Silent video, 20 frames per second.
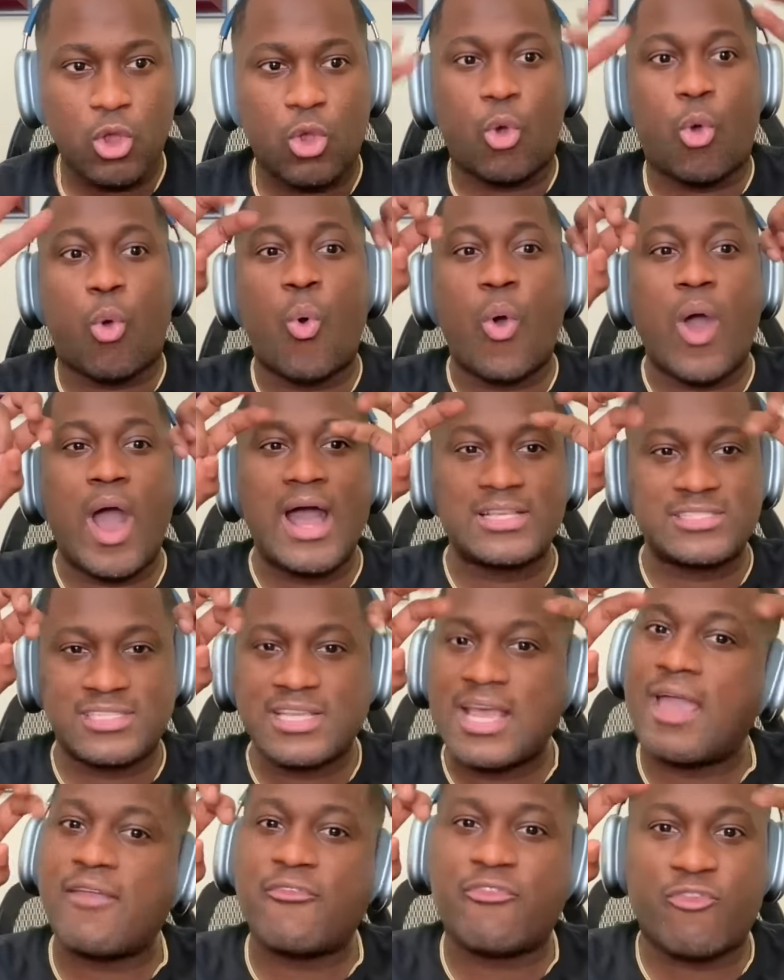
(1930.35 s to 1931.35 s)

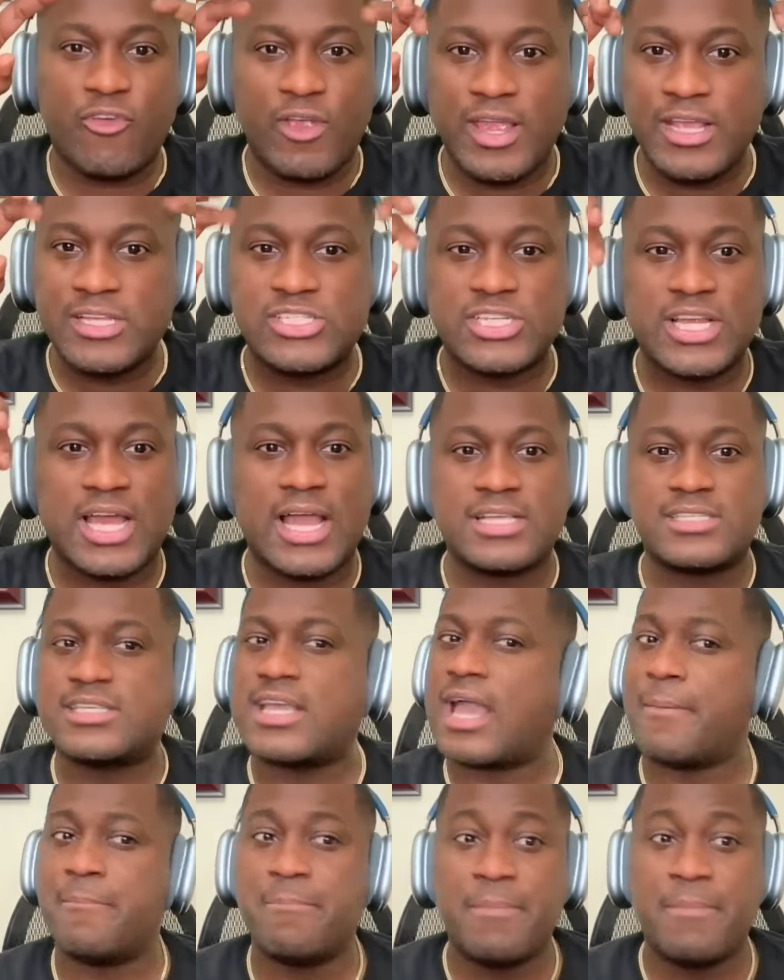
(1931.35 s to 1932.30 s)
quasi franchise guy.